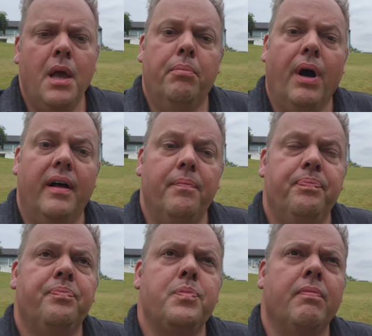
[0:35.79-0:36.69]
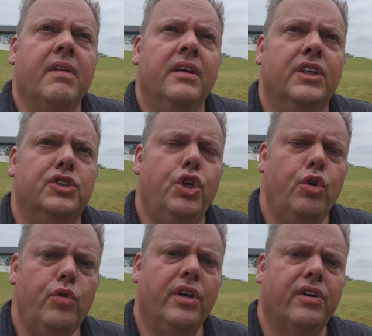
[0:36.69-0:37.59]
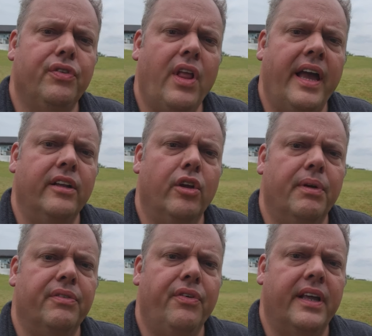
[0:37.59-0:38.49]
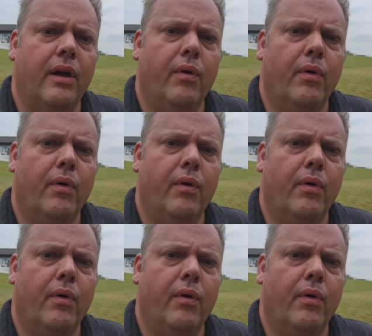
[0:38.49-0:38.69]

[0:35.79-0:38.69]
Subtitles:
But the two that are flying a little bit funny, I